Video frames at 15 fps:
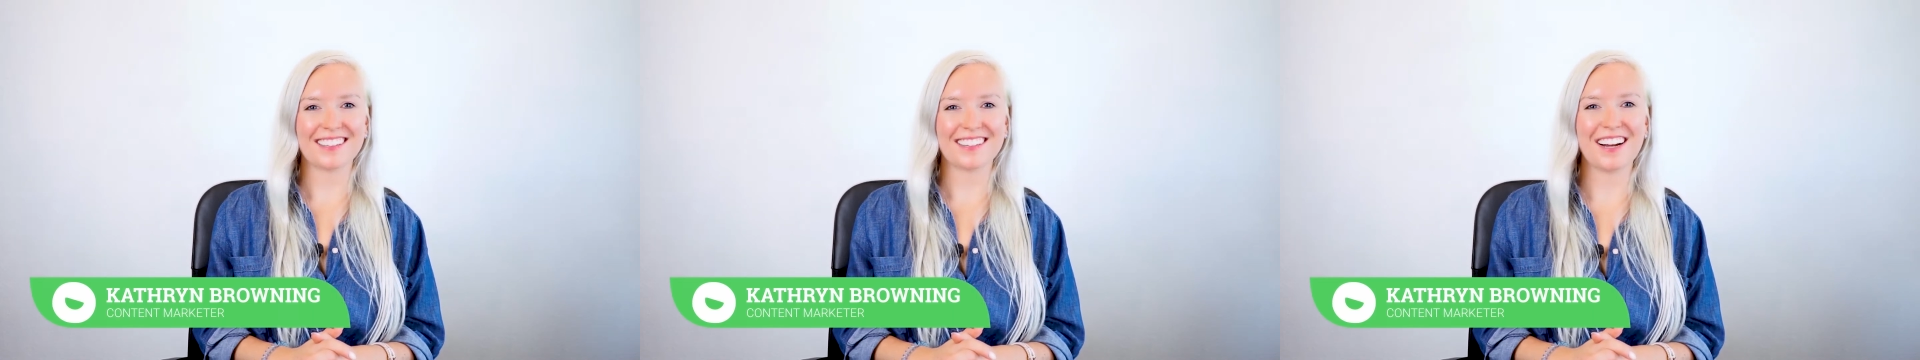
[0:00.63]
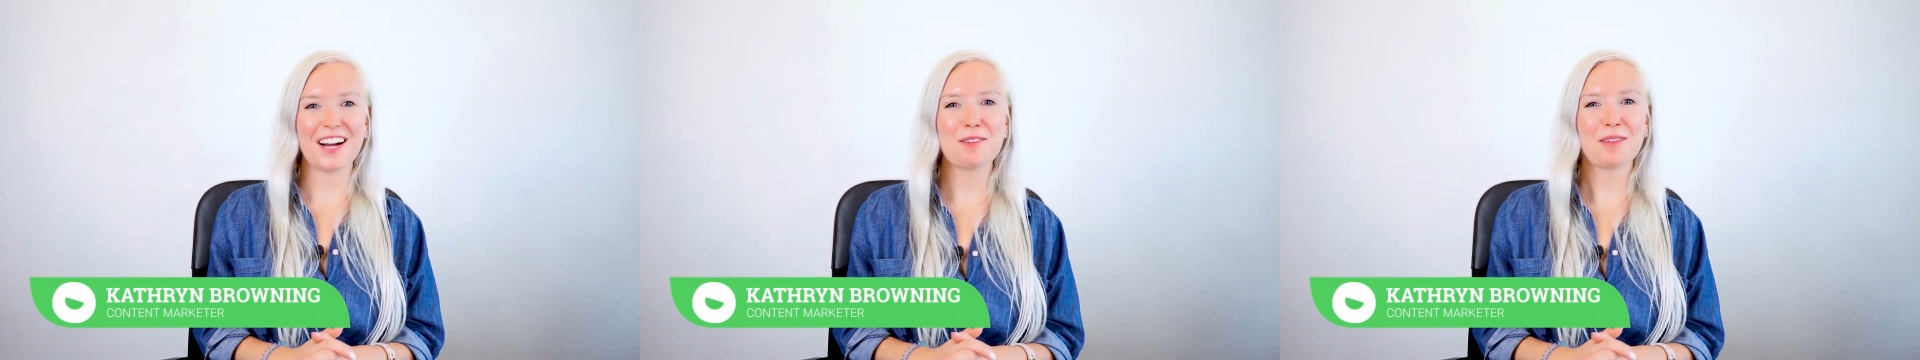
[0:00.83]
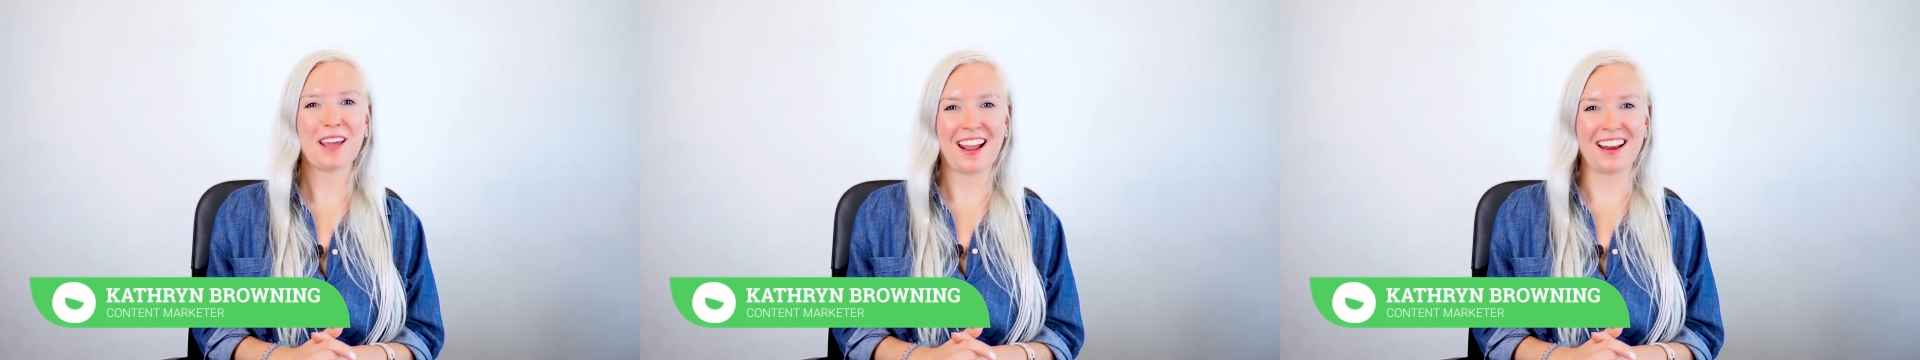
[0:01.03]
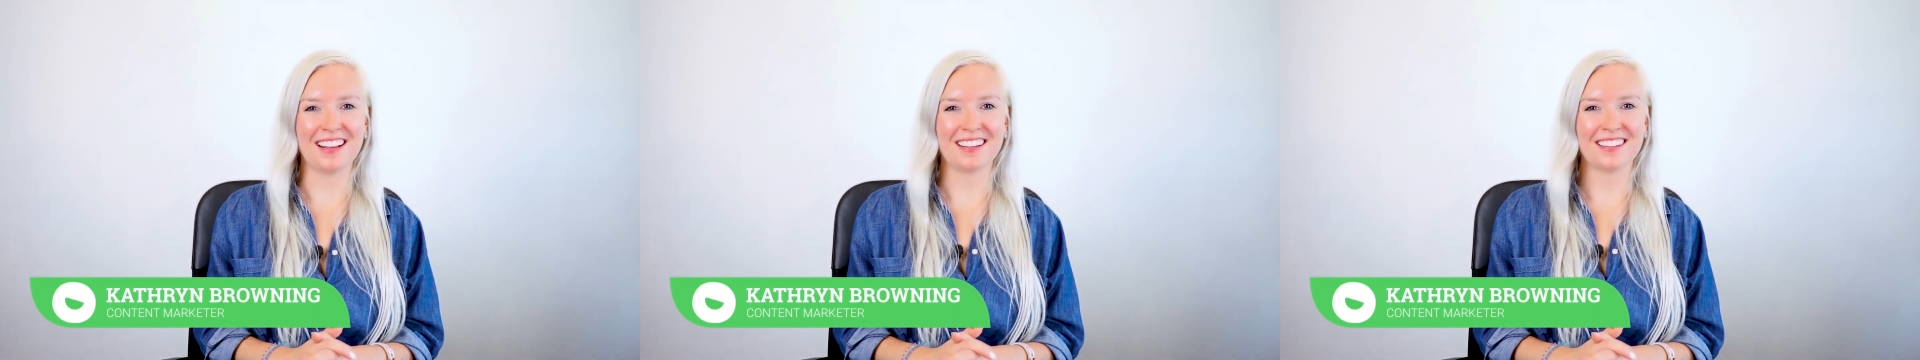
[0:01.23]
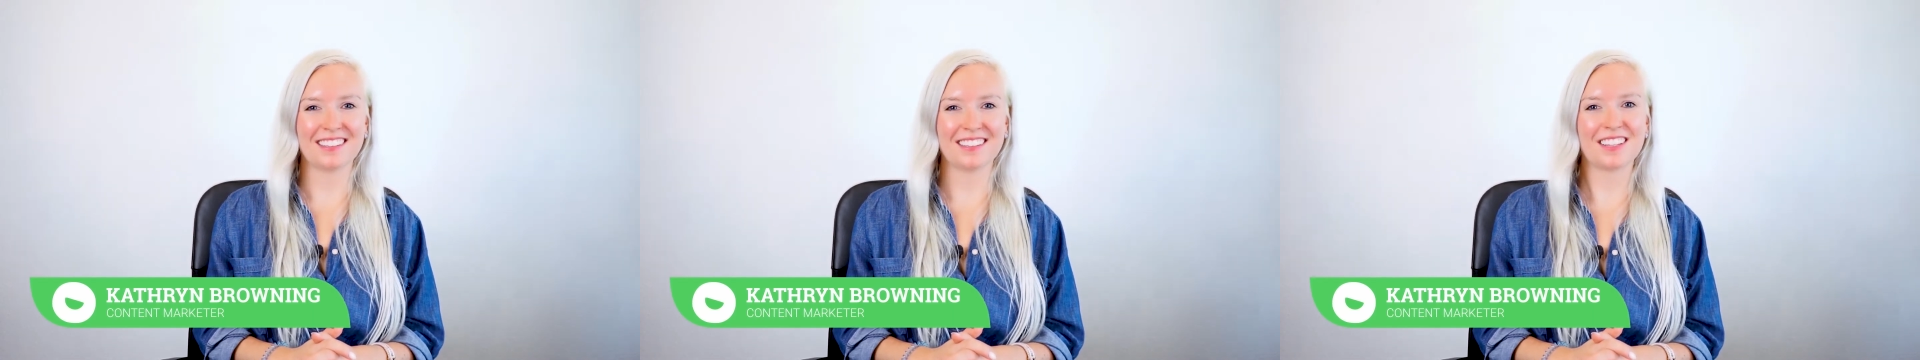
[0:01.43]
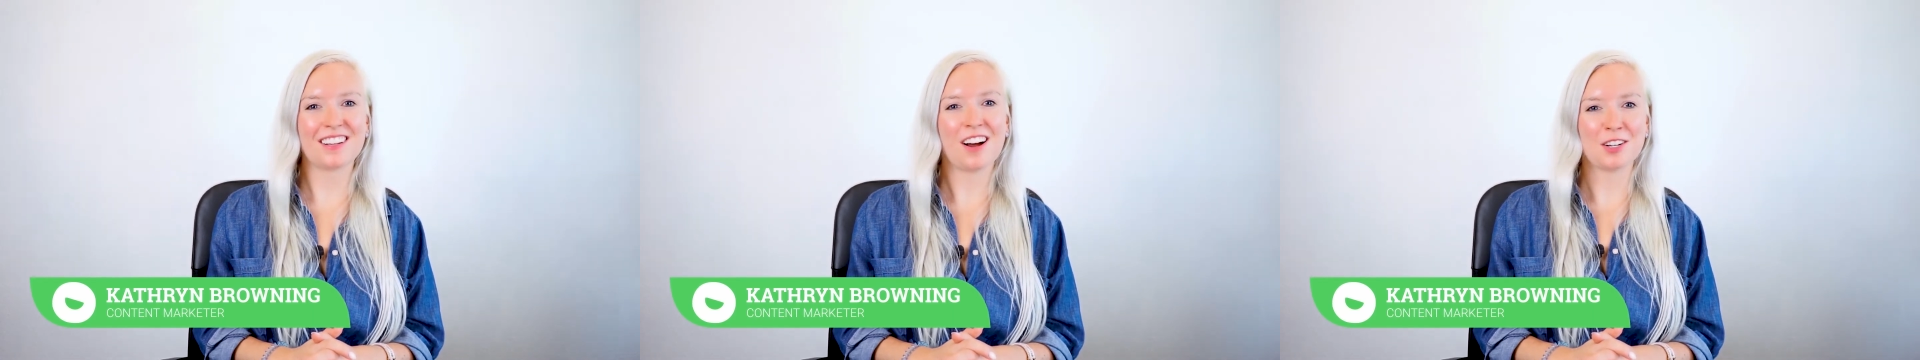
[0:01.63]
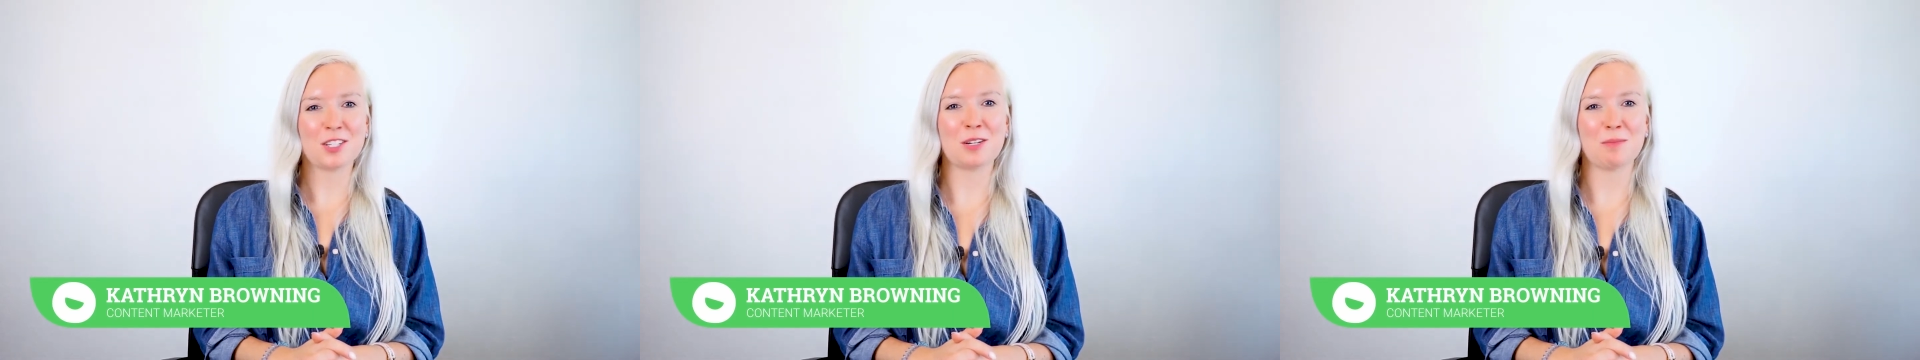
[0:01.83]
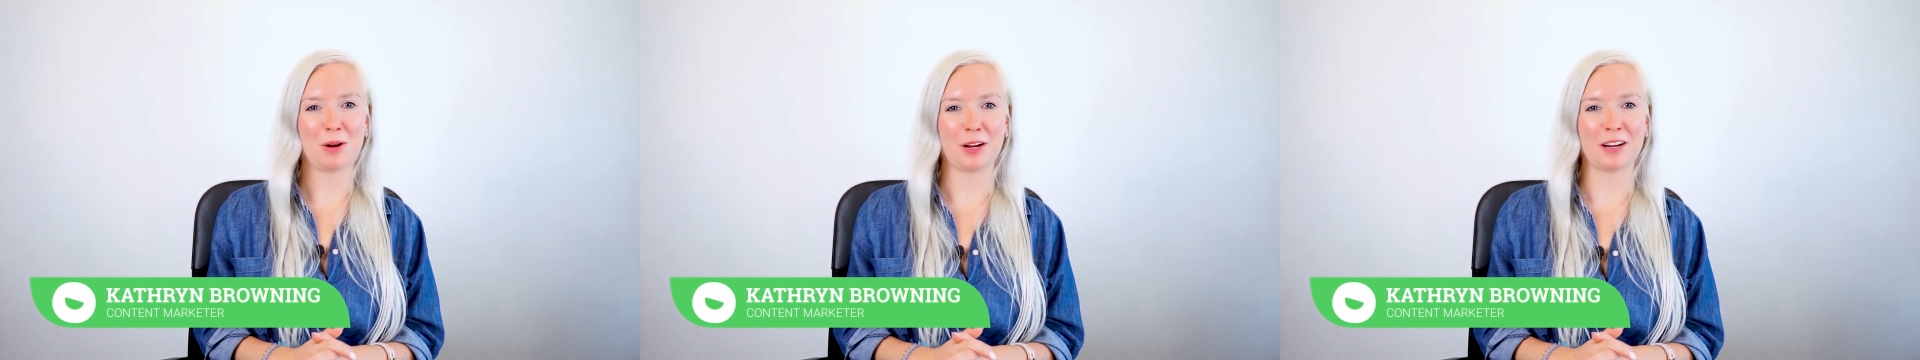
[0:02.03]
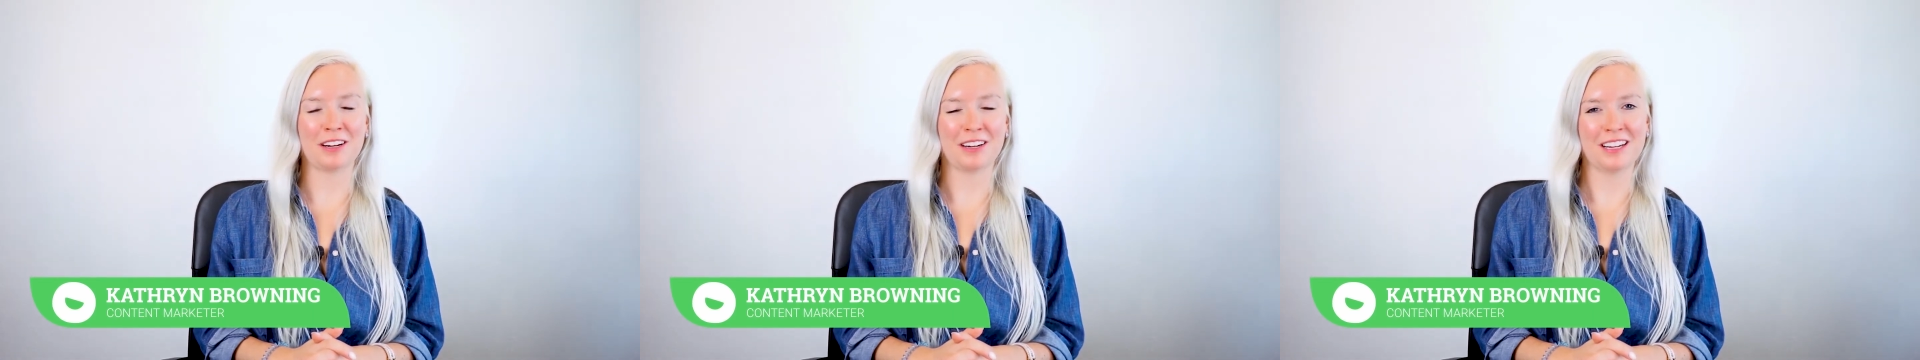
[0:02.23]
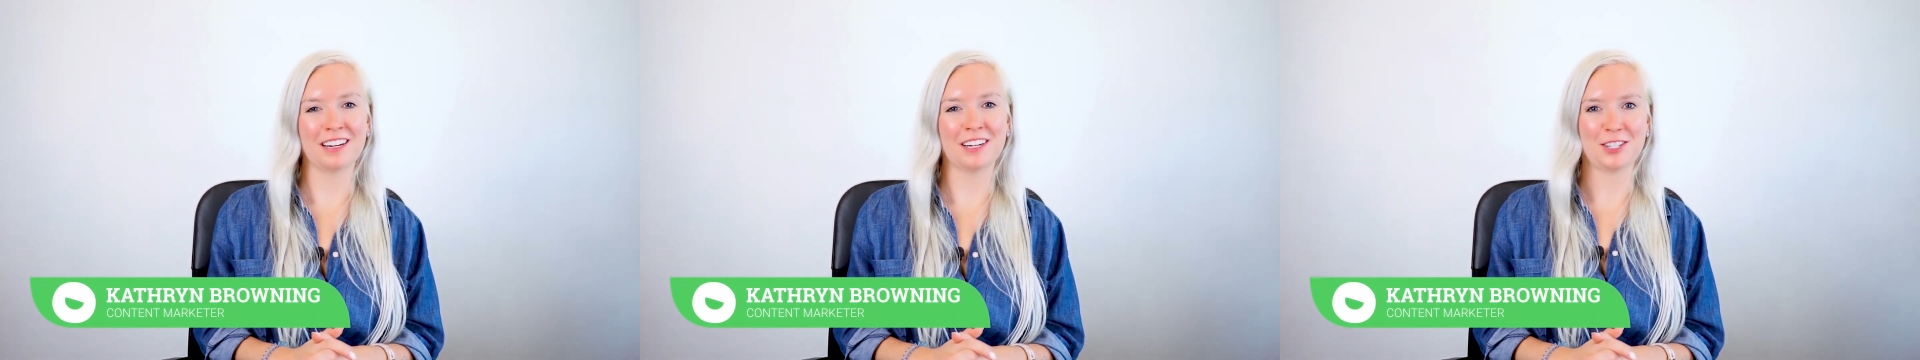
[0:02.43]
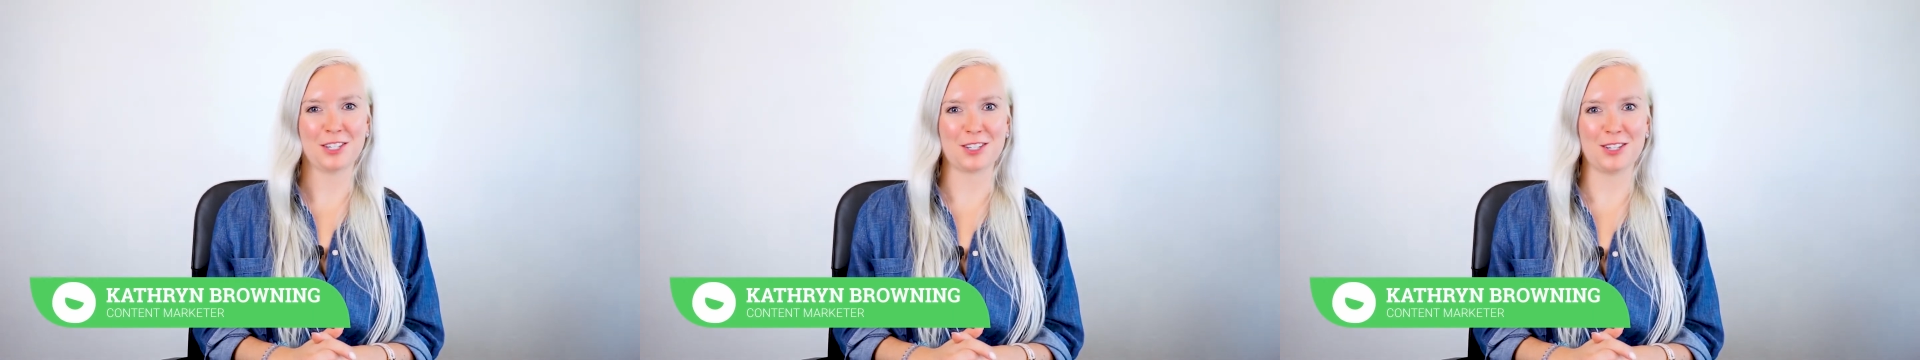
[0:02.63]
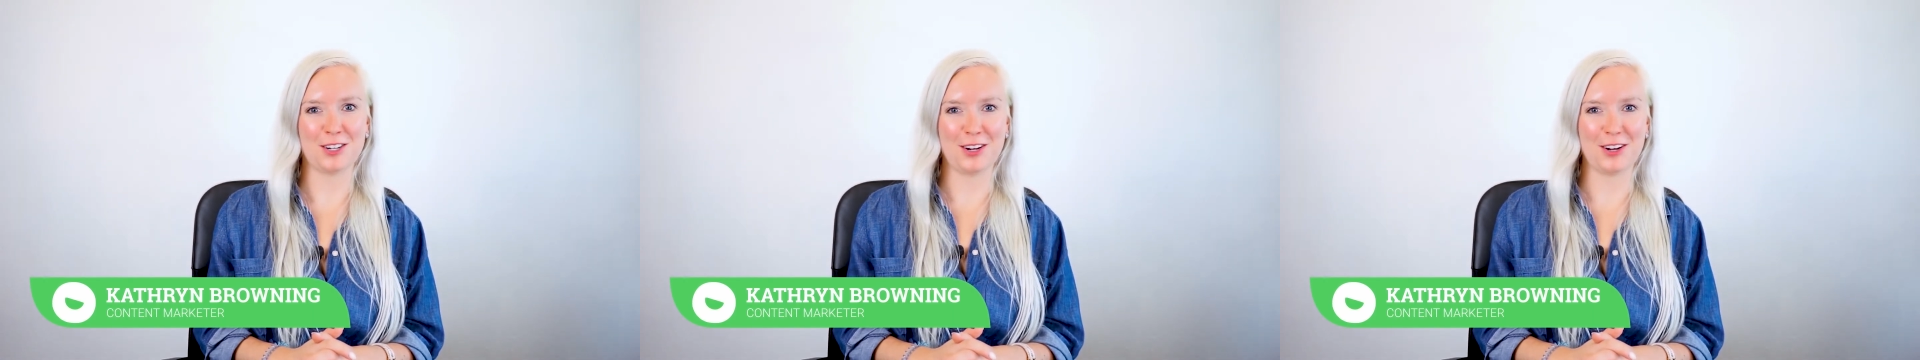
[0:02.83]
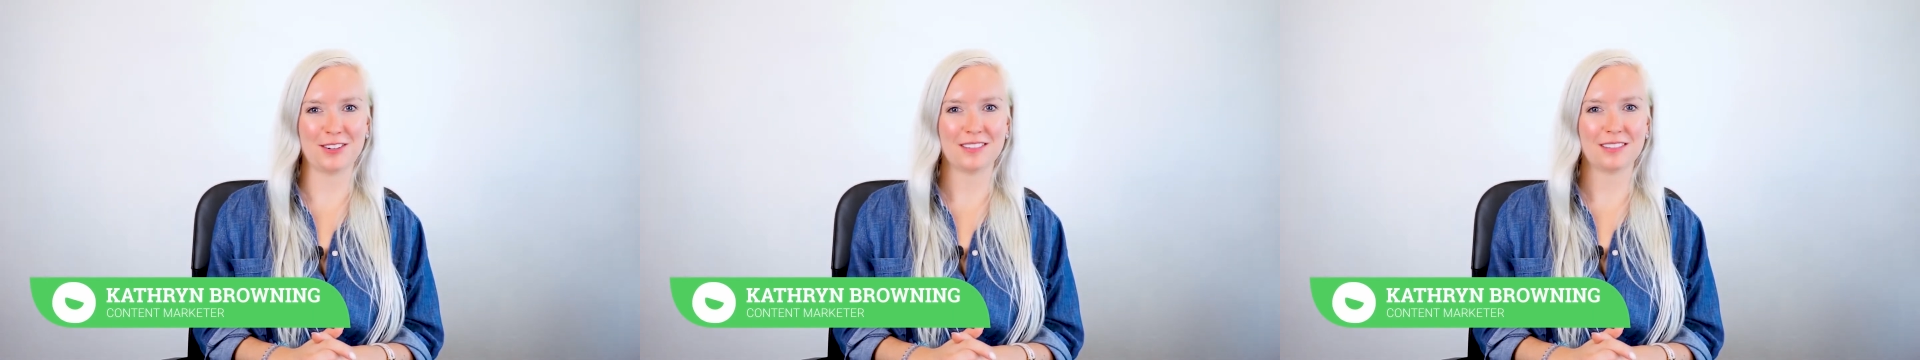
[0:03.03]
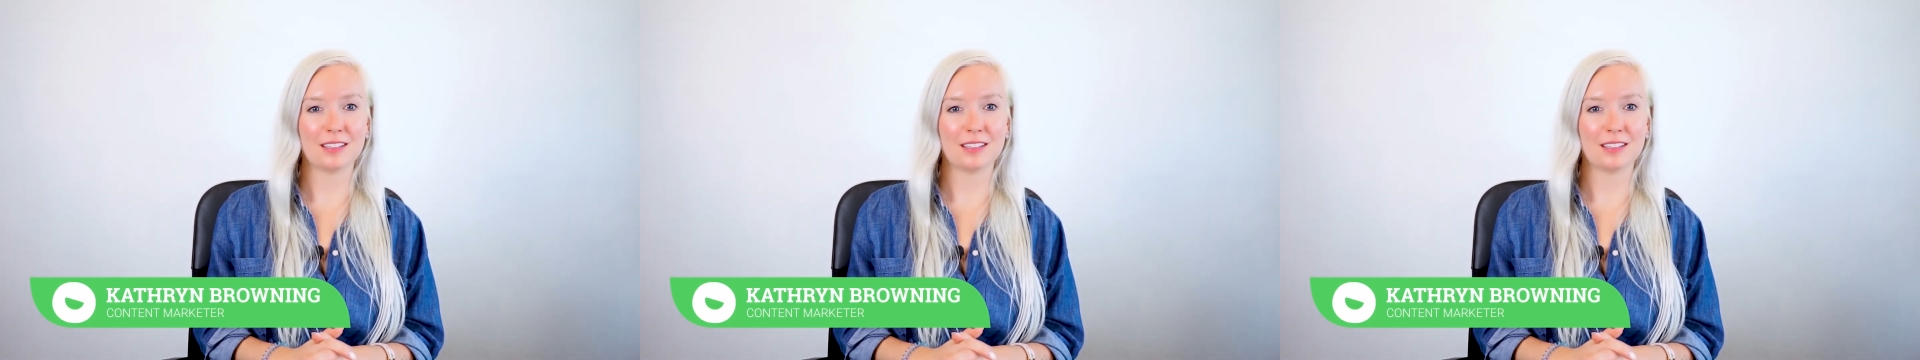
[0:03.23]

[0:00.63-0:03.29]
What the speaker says: I'm Katie, the content marketer here at Justuno.